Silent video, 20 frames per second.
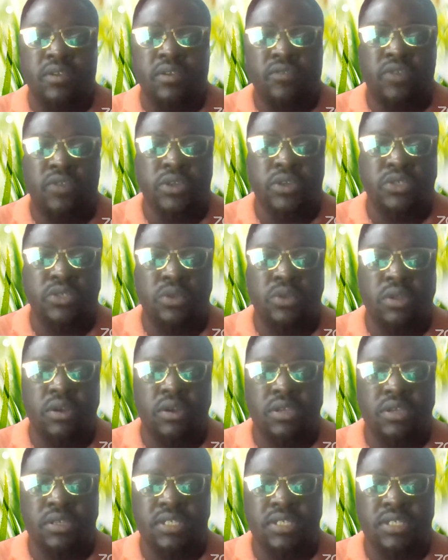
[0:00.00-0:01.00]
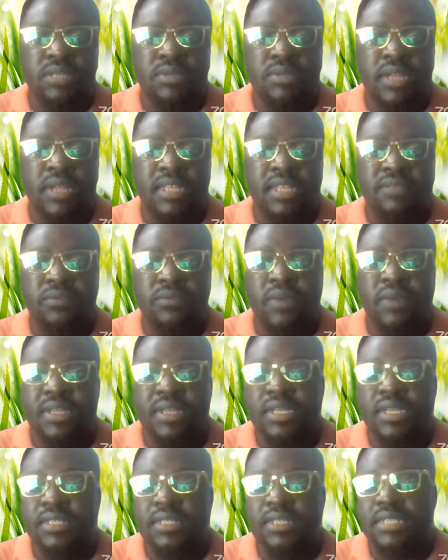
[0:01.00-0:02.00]
for you to lock your SIM, so that even
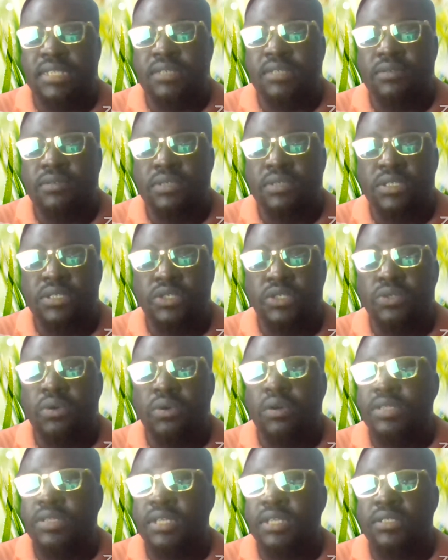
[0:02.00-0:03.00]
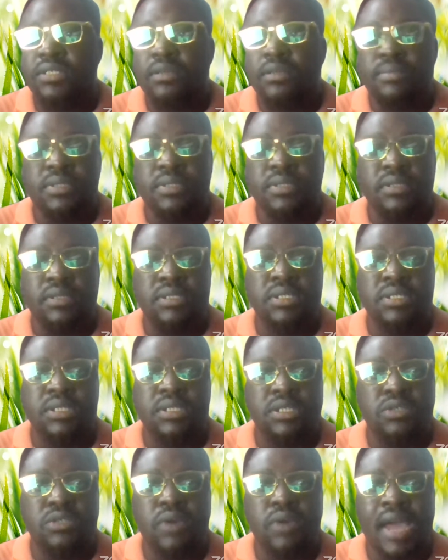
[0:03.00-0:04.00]
when there's a reissue or there's something,
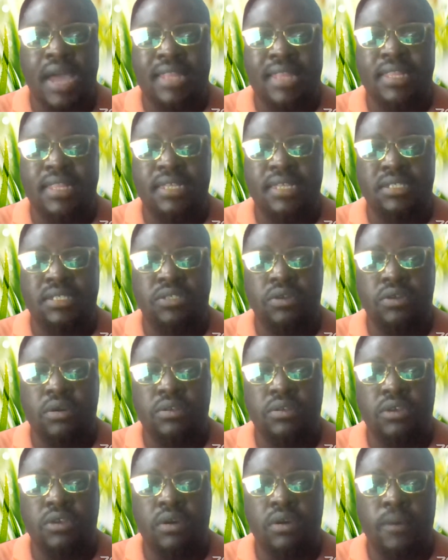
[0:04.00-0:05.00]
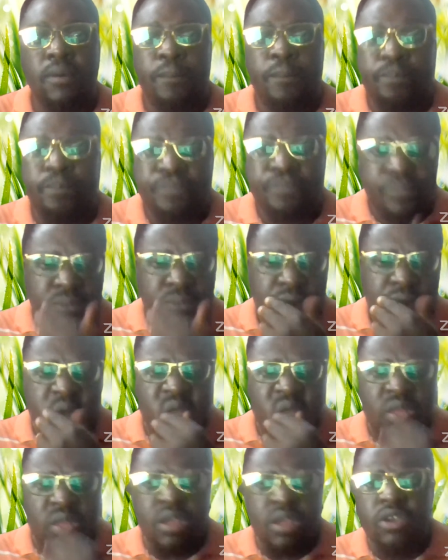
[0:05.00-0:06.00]
you at least your
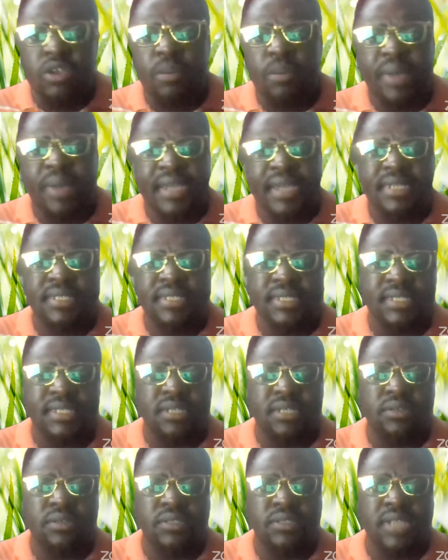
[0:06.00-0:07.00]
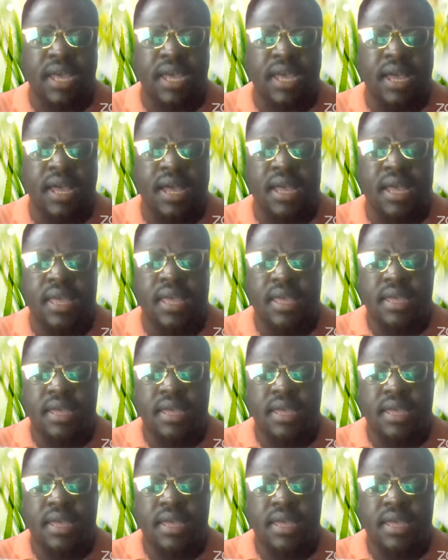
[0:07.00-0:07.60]
banking details are